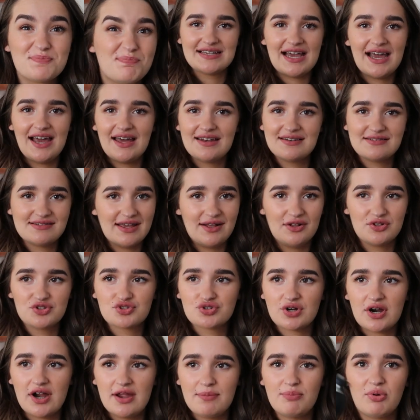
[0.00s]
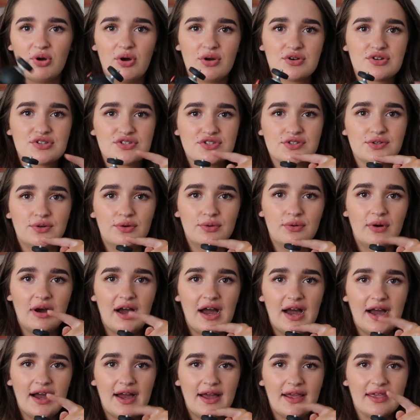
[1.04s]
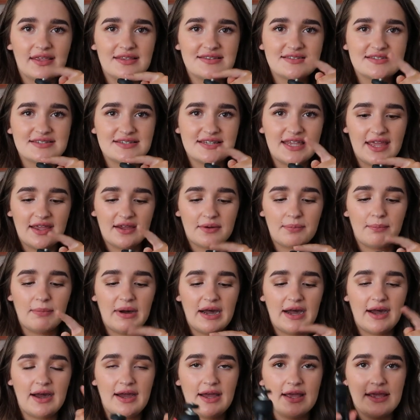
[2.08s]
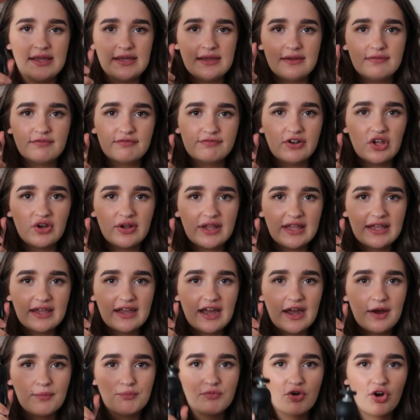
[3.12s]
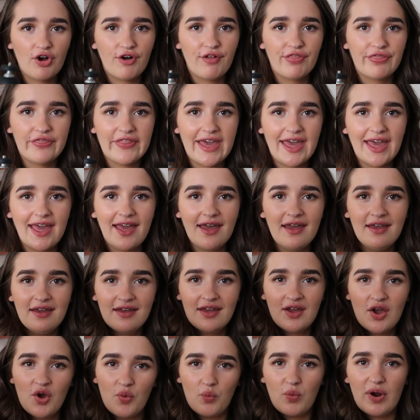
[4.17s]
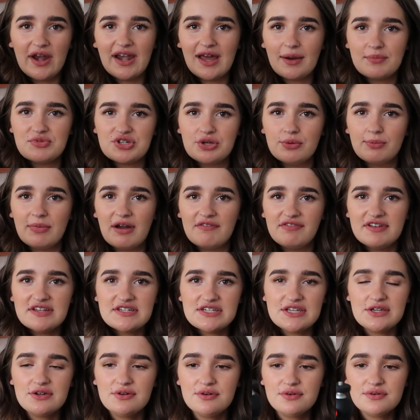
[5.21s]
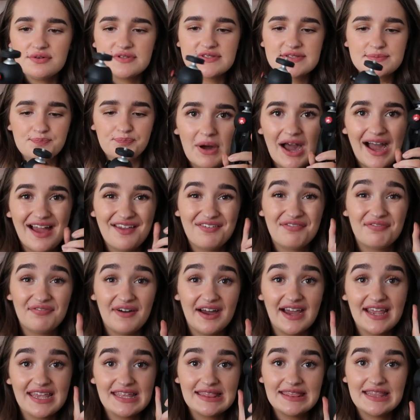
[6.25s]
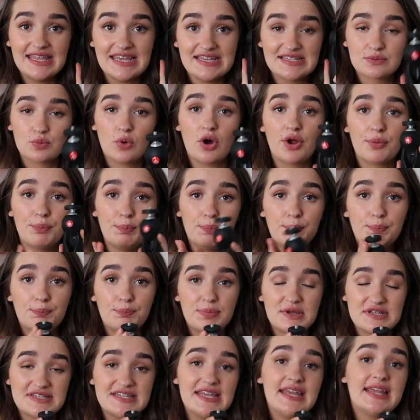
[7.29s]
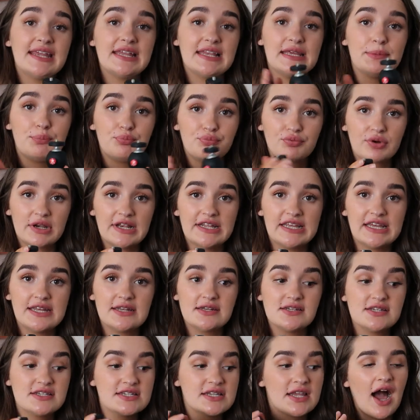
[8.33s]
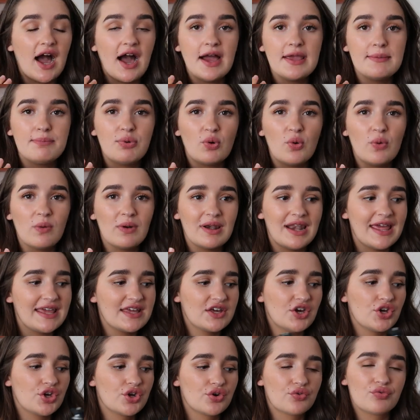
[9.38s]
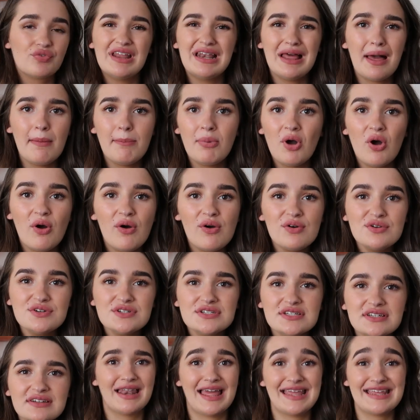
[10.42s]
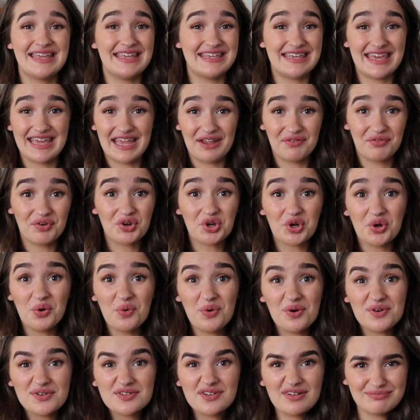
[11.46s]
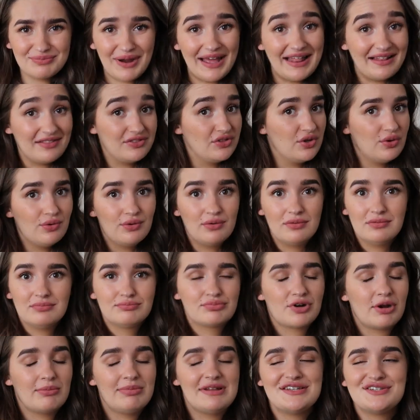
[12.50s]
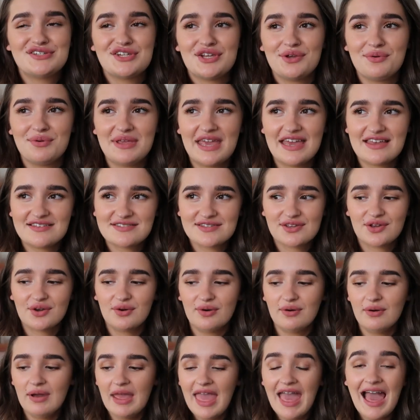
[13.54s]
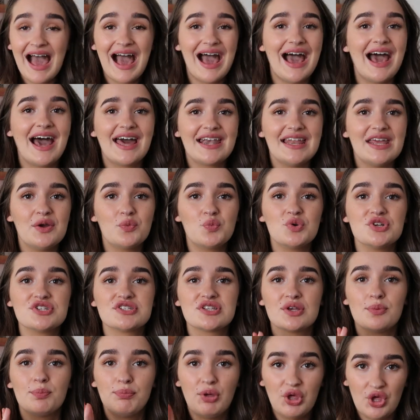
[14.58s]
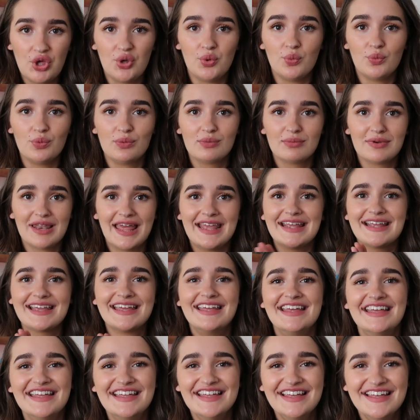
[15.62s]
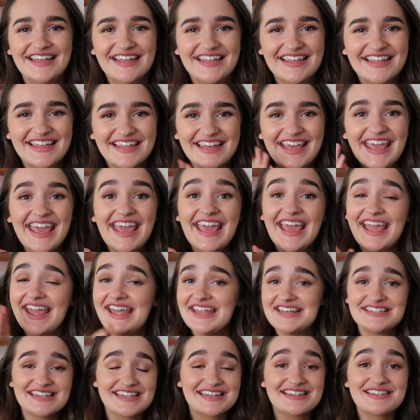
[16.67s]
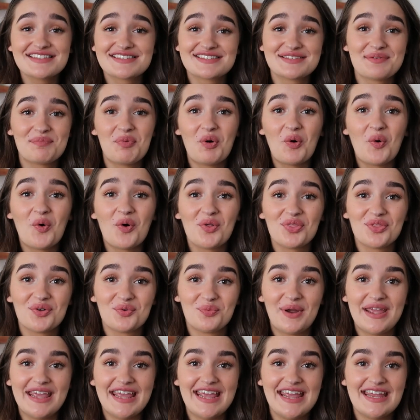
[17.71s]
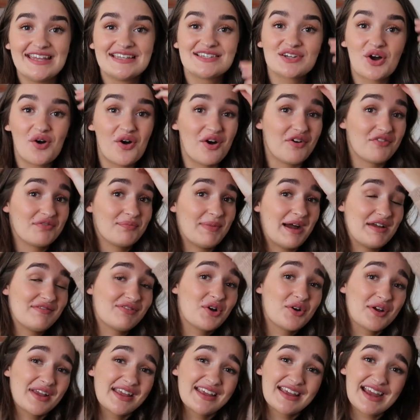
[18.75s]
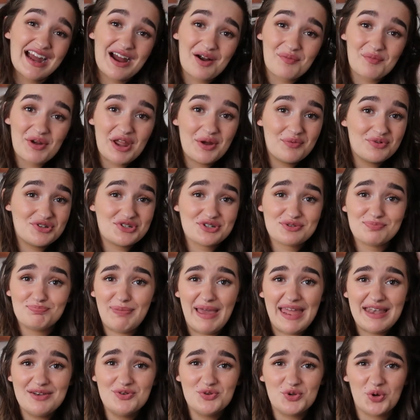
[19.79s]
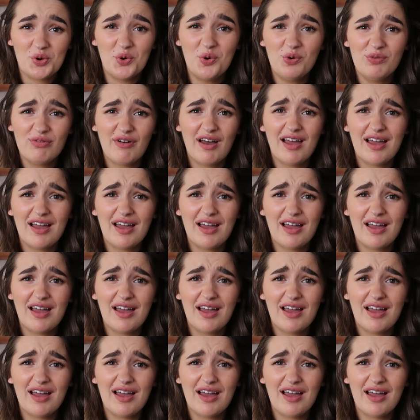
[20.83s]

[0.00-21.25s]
It's a handheld tripod. So I stick my vlogging camera on there when I'm doing my videos, but I find this one particularly brilliant. I bought like a Gorilla Pod like a year ago. Well, no, probably 2 years ago, and it was poo. Like, it didn't support the weight of my vlogging camera. It would just bend over.